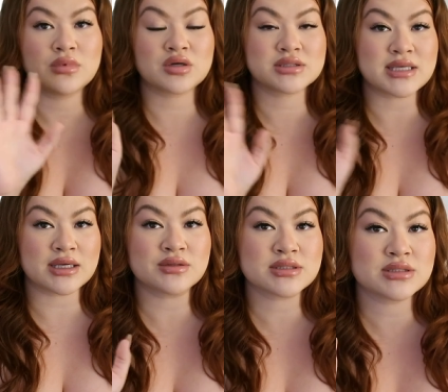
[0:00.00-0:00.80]
or
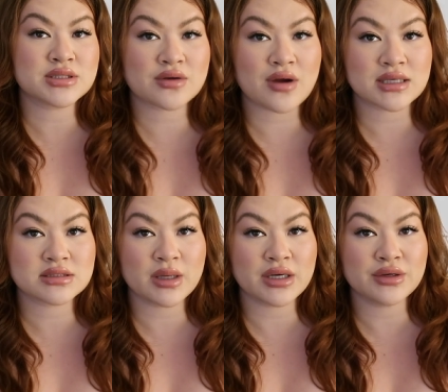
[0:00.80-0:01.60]
settles into the cracks
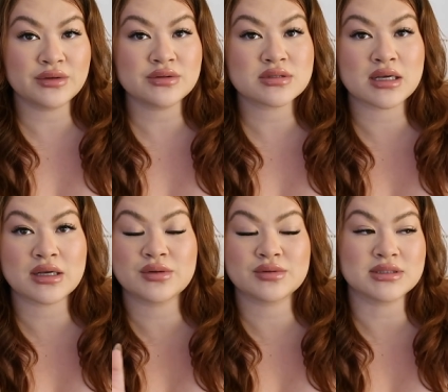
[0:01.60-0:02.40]
of my nose, then
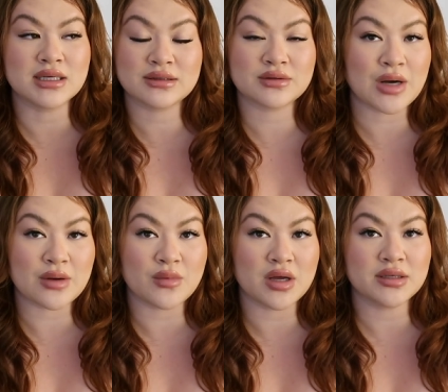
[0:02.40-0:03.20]
I know it's not the
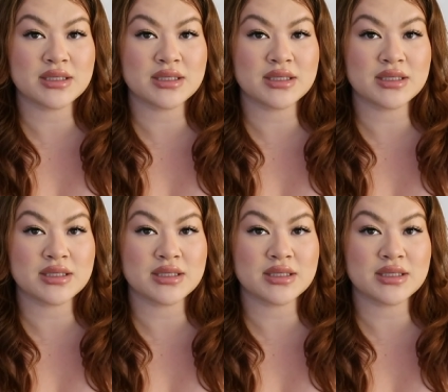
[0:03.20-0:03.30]
right one.